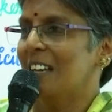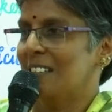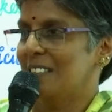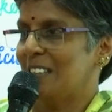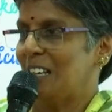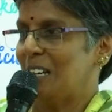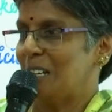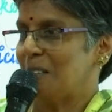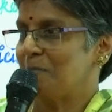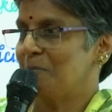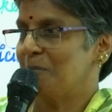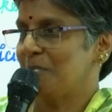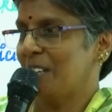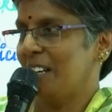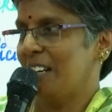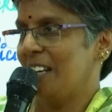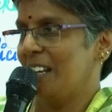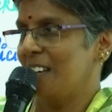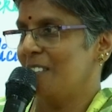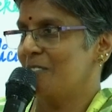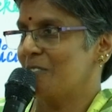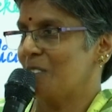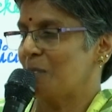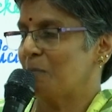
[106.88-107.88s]
SRM
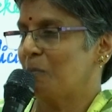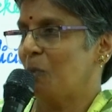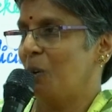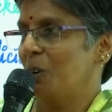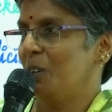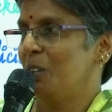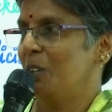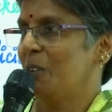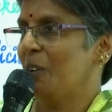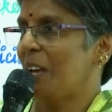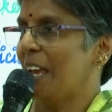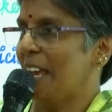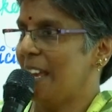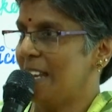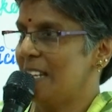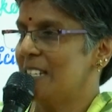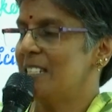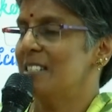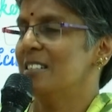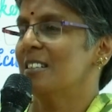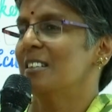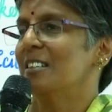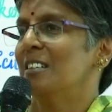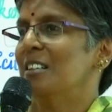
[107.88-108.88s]
Chennai from 1 to
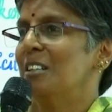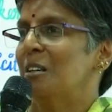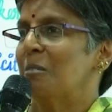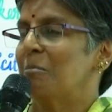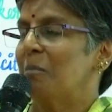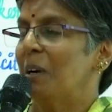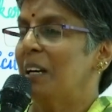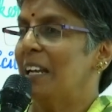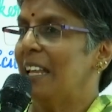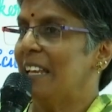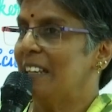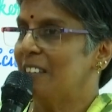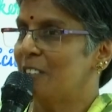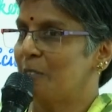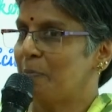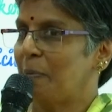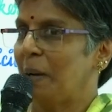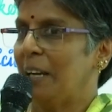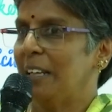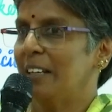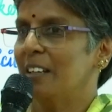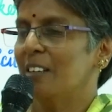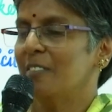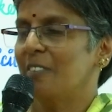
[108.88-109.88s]
8. But in
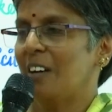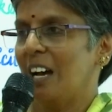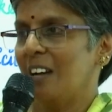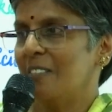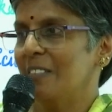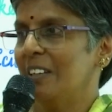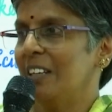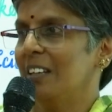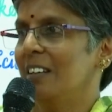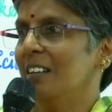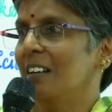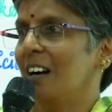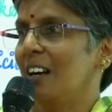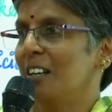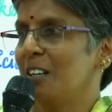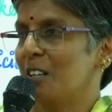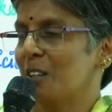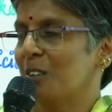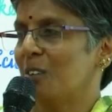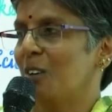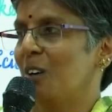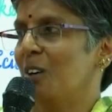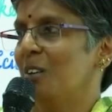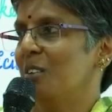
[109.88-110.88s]
spite of having
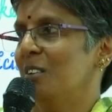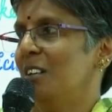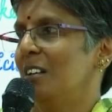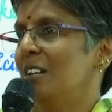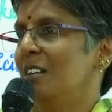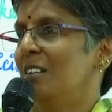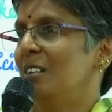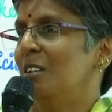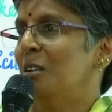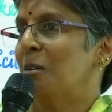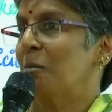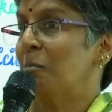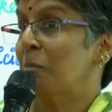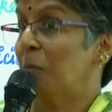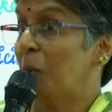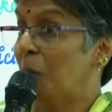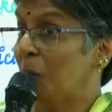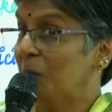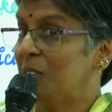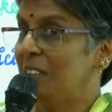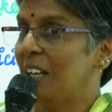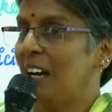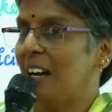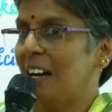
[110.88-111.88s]
undergone
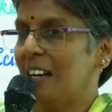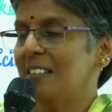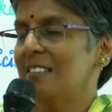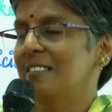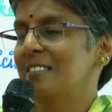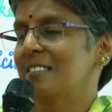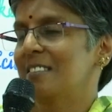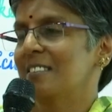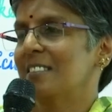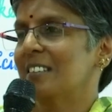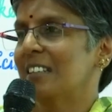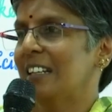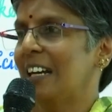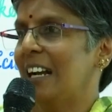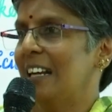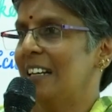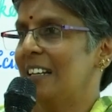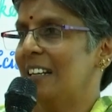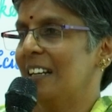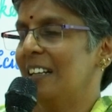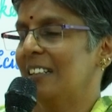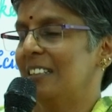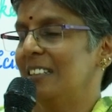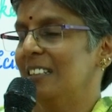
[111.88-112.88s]
both the eyes
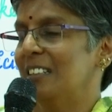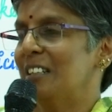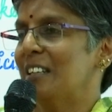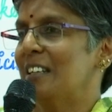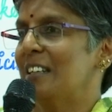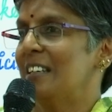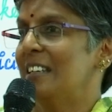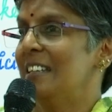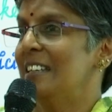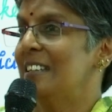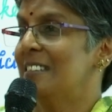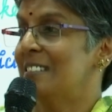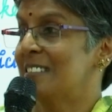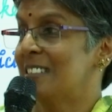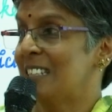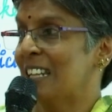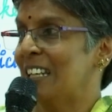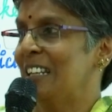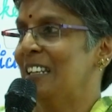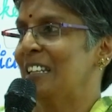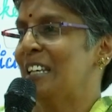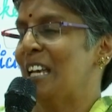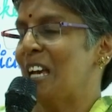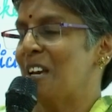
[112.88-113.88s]
cataracted, he
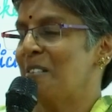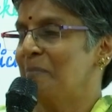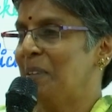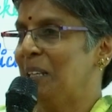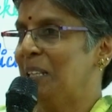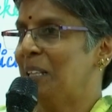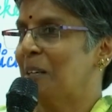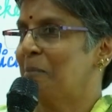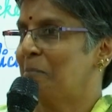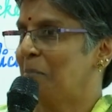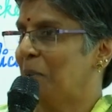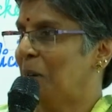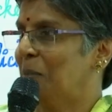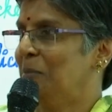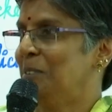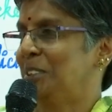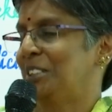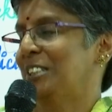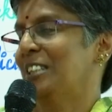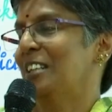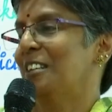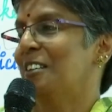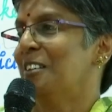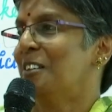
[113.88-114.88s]
still gave me the
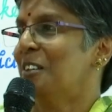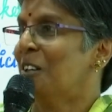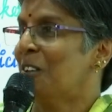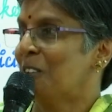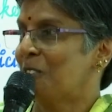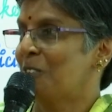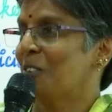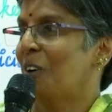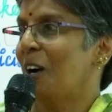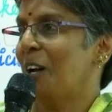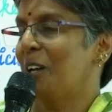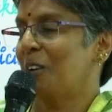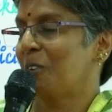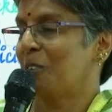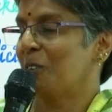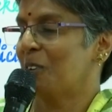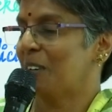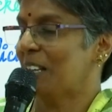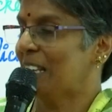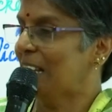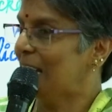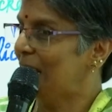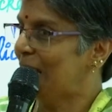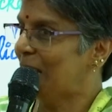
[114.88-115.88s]
permission so I
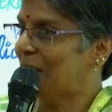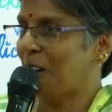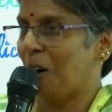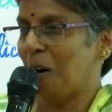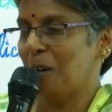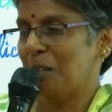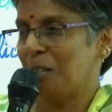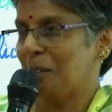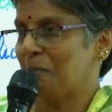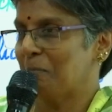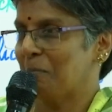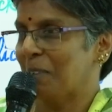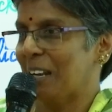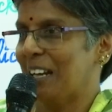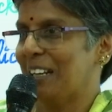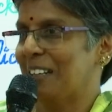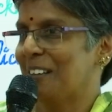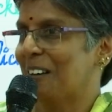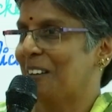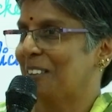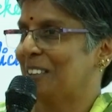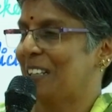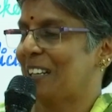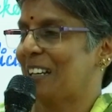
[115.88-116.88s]
could really
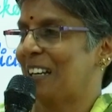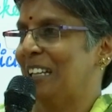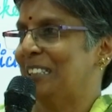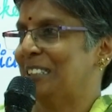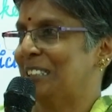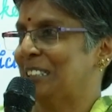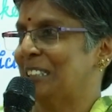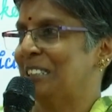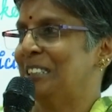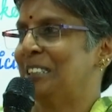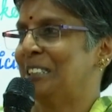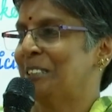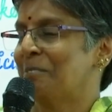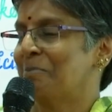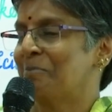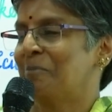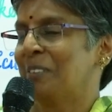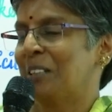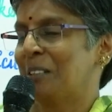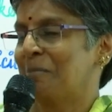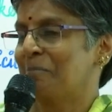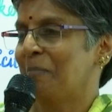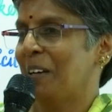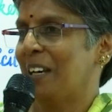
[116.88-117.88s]
contemplate on the relationship
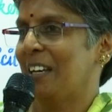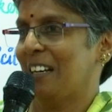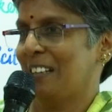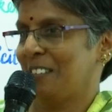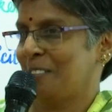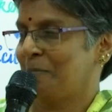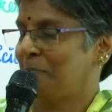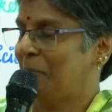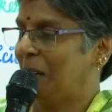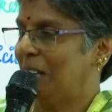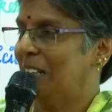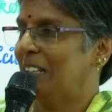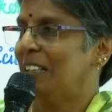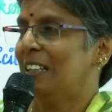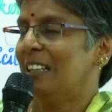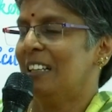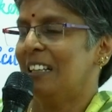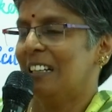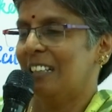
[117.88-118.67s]
with my husband.